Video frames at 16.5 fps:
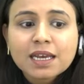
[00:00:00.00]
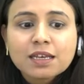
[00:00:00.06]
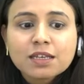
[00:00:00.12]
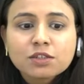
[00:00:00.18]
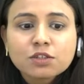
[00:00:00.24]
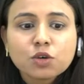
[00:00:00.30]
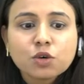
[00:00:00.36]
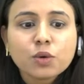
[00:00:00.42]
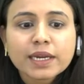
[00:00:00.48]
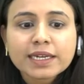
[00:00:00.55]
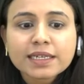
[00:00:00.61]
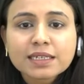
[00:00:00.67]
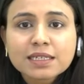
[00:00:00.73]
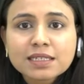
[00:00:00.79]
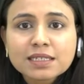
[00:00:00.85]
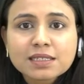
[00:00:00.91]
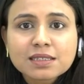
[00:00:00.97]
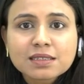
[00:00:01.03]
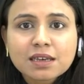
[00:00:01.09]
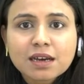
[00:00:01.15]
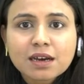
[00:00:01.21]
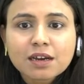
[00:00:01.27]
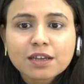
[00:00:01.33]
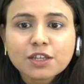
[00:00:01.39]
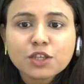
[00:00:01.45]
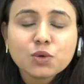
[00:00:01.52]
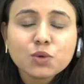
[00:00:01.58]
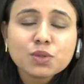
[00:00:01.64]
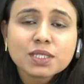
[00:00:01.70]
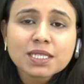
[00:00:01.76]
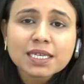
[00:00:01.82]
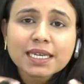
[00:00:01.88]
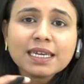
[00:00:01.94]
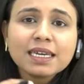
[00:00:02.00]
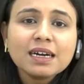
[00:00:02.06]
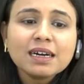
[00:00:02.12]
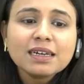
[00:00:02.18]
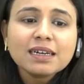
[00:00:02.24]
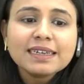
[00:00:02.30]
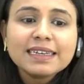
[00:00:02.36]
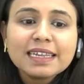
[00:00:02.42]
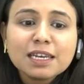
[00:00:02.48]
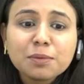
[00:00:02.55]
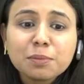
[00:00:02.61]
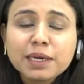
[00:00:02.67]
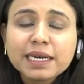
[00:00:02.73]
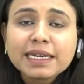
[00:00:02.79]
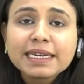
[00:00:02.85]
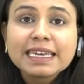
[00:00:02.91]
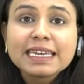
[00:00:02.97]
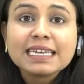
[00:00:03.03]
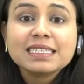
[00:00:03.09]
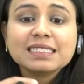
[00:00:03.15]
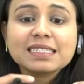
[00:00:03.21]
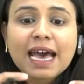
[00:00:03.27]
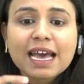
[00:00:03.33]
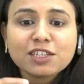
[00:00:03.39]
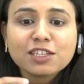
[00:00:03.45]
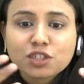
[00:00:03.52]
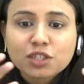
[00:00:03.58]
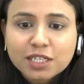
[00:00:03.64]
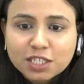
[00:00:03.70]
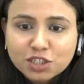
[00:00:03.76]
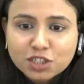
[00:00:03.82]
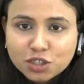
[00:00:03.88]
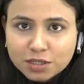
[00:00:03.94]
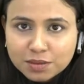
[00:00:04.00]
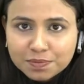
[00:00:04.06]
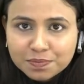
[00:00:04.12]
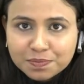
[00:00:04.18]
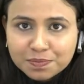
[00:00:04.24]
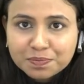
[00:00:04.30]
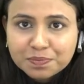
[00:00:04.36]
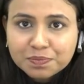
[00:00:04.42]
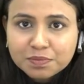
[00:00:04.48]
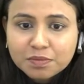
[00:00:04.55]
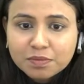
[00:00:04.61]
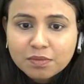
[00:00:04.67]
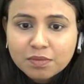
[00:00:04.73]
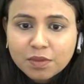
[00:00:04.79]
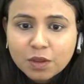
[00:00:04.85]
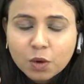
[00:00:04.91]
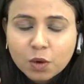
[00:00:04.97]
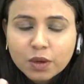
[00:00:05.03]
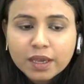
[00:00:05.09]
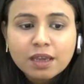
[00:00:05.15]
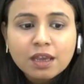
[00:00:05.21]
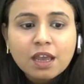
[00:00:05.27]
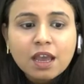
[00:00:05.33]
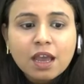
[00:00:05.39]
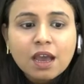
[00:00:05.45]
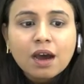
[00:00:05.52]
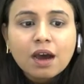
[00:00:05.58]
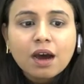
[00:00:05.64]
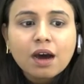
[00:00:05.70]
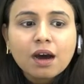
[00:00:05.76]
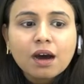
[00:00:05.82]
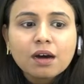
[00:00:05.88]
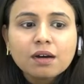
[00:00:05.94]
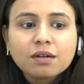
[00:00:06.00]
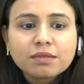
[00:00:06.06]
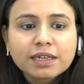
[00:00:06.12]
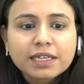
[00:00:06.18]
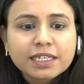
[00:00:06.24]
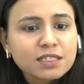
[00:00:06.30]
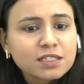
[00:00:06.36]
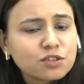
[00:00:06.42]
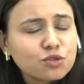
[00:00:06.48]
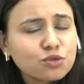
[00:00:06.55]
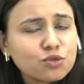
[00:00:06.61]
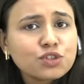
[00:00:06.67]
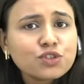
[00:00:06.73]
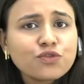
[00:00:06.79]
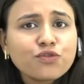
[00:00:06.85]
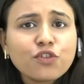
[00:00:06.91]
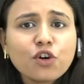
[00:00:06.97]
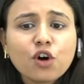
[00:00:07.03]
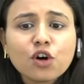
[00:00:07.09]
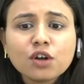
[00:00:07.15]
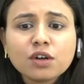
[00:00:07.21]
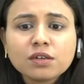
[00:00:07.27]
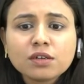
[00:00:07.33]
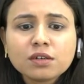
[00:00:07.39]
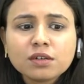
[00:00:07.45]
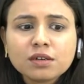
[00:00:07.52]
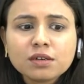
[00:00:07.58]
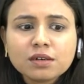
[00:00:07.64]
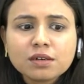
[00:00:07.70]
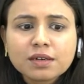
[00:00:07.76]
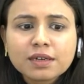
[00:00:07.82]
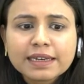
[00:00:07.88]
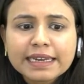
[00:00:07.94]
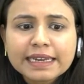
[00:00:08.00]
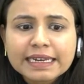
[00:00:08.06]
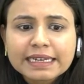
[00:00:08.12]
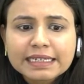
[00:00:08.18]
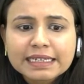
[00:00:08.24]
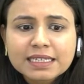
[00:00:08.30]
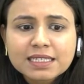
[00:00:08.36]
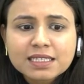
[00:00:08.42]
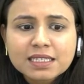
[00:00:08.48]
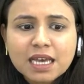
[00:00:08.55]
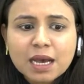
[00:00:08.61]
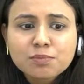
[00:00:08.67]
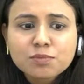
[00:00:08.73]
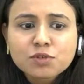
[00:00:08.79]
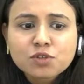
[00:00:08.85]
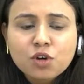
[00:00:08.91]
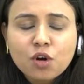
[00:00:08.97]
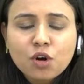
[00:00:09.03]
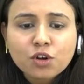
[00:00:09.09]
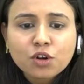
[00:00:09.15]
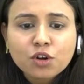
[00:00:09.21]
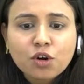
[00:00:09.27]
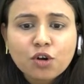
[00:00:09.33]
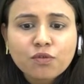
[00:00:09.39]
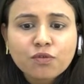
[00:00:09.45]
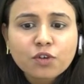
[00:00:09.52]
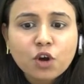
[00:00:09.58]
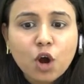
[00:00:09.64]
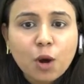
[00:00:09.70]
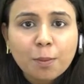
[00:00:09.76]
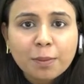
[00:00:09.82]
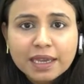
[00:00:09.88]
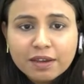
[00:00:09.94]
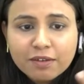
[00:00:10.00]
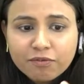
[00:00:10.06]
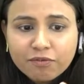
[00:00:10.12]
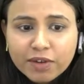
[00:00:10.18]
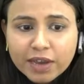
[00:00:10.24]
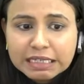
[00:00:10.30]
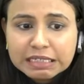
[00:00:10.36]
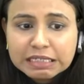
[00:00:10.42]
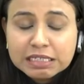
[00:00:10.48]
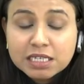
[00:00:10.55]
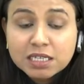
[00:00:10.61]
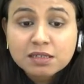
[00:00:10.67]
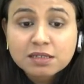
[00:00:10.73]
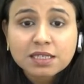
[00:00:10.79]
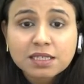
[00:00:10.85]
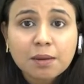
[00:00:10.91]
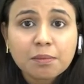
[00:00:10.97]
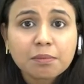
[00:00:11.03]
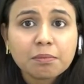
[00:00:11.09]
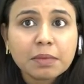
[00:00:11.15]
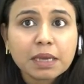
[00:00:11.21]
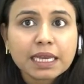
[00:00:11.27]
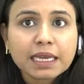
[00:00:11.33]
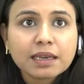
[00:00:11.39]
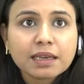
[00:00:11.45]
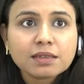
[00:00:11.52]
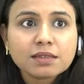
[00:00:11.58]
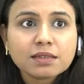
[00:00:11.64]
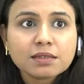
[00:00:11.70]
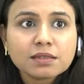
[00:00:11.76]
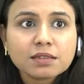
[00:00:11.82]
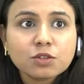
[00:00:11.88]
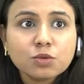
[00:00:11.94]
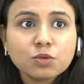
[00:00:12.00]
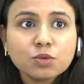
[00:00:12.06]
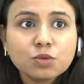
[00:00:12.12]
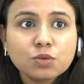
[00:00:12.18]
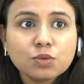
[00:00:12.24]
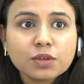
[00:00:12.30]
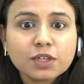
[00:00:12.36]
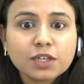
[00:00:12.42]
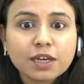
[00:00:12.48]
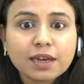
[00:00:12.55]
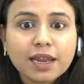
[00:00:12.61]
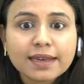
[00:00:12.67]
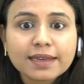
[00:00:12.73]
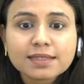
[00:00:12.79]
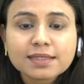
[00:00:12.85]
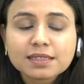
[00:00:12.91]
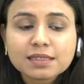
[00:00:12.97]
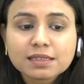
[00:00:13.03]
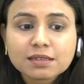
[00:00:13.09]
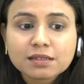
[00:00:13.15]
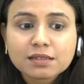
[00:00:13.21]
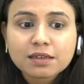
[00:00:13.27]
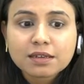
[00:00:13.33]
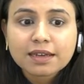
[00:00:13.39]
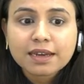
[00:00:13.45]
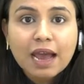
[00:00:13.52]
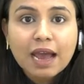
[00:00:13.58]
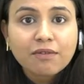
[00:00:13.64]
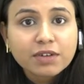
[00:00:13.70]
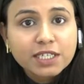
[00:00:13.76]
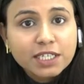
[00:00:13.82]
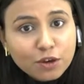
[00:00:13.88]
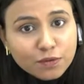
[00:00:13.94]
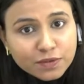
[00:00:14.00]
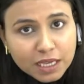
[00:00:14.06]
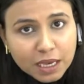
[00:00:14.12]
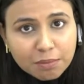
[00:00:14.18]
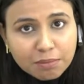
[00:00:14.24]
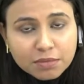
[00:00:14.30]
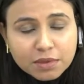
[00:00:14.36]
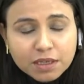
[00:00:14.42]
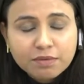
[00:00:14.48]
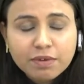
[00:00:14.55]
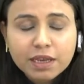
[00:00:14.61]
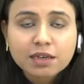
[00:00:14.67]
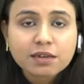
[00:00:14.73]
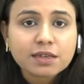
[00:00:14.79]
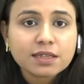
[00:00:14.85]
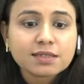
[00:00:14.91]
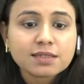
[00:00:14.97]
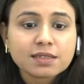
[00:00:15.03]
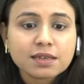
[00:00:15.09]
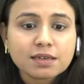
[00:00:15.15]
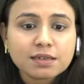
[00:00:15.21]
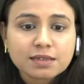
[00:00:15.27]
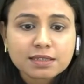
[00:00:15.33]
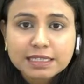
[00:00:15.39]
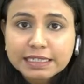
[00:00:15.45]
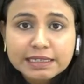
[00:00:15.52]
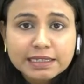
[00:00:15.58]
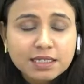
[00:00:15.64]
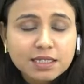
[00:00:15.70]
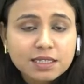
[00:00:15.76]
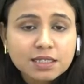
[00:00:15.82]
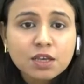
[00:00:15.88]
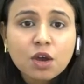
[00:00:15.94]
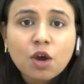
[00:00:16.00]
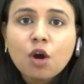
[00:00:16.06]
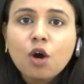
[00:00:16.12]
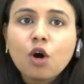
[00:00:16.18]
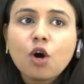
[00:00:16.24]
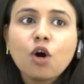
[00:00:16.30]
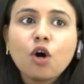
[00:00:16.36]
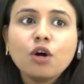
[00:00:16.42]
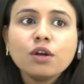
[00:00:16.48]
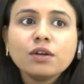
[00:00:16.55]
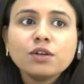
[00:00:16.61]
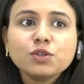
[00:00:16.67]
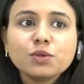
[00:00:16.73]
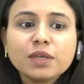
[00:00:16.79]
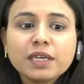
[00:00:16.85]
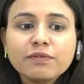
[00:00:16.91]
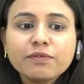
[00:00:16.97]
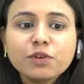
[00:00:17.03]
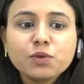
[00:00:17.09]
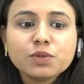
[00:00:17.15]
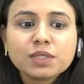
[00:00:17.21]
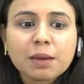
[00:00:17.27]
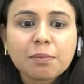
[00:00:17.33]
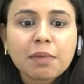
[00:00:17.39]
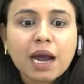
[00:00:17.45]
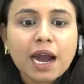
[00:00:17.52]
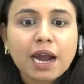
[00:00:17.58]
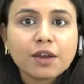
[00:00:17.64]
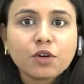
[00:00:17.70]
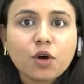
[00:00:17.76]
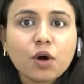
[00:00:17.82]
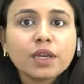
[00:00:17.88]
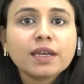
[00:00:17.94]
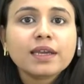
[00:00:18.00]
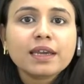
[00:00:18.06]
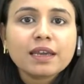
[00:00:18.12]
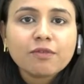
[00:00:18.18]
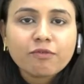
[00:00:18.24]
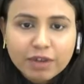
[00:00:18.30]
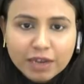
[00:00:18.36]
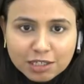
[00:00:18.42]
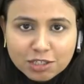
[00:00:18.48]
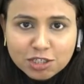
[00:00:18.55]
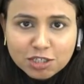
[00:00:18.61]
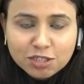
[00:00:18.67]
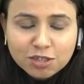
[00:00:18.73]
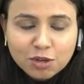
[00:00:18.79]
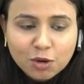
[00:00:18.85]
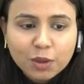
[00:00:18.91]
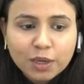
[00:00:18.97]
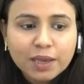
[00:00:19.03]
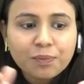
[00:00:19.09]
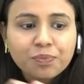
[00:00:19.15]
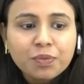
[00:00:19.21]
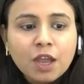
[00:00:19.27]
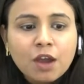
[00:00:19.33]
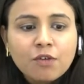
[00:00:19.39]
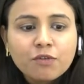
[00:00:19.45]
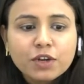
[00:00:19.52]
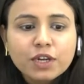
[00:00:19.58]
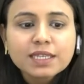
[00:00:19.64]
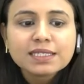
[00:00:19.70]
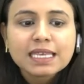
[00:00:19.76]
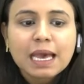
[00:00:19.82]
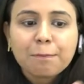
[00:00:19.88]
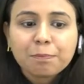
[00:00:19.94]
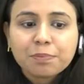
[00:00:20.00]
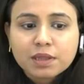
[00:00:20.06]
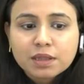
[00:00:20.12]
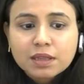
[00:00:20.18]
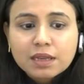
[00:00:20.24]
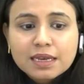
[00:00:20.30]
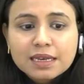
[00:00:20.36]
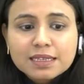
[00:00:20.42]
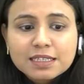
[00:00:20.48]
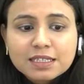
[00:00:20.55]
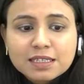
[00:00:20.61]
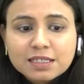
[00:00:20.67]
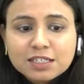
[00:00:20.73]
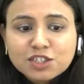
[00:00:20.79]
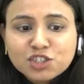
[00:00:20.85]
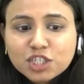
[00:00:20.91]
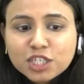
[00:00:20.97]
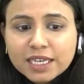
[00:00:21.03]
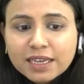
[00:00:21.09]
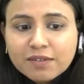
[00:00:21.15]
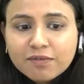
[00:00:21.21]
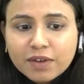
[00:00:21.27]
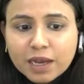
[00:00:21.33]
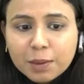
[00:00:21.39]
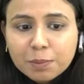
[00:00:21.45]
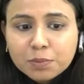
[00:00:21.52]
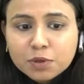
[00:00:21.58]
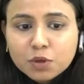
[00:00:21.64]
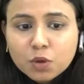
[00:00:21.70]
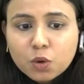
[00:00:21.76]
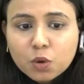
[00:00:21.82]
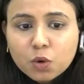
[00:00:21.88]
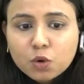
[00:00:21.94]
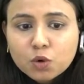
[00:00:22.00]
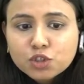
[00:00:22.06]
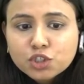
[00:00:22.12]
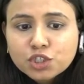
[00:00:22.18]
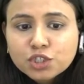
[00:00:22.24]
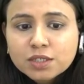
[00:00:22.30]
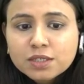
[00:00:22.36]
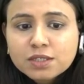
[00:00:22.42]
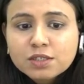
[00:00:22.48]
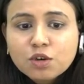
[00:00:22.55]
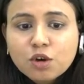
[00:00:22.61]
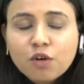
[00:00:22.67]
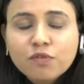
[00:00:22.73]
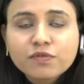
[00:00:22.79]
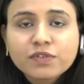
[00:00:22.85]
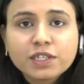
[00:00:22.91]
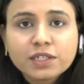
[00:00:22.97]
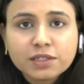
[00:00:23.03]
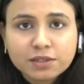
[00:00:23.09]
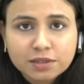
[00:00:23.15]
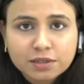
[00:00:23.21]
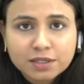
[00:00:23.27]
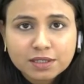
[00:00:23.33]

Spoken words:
So, it is using a deliberate exaggeration. Okay, it is used for creating some sort of comic effect, making you realize the gravity of something when it is serious, or to give you some ironic effect. Okay, for example, she wept oceans of tears.